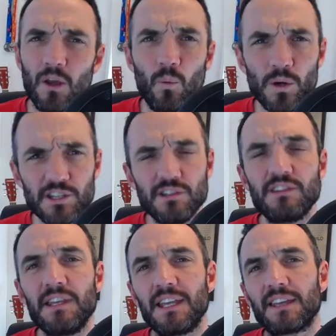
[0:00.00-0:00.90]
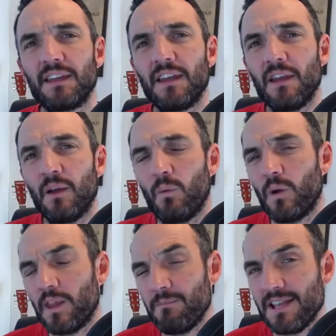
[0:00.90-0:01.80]
What did you think?
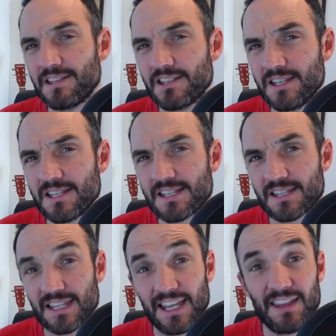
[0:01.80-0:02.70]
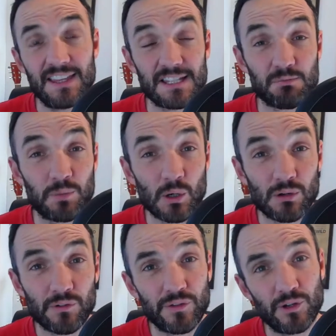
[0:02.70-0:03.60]
Were there messages in this
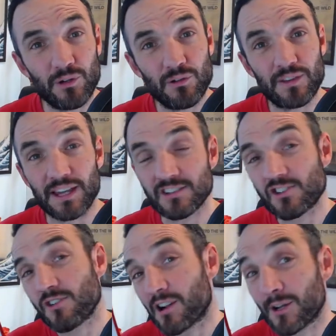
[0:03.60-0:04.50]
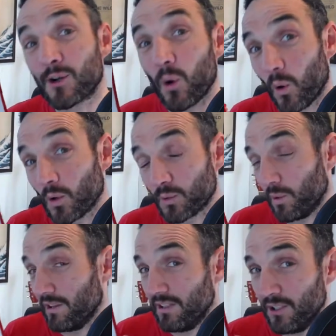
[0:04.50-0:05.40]
book review that struck a chord
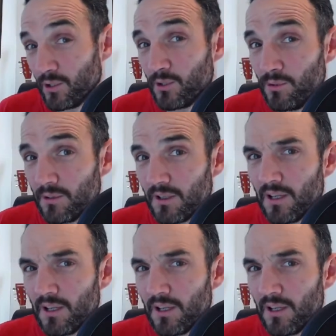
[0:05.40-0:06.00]
with you?